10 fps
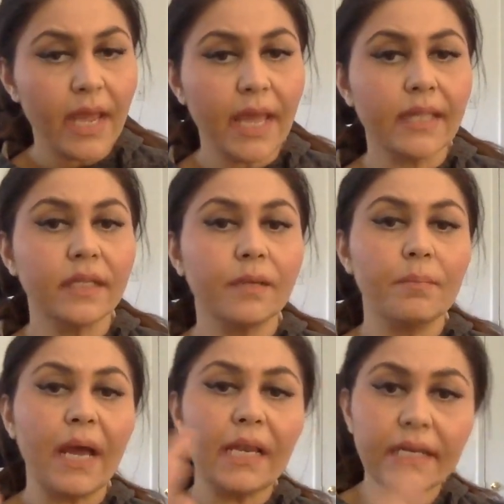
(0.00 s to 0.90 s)
and the
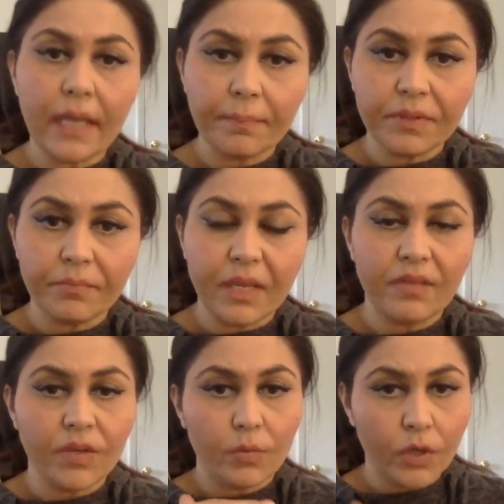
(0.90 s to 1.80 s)
maladaptive
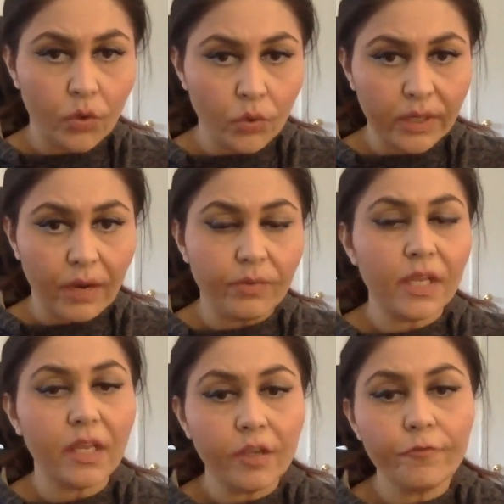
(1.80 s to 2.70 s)
behavior will go down
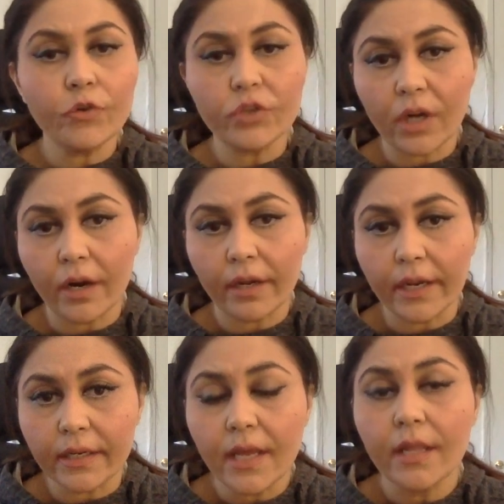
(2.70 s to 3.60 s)
if you
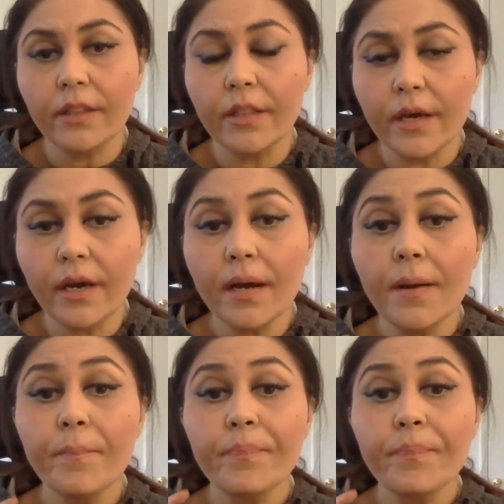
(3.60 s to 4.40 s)
target the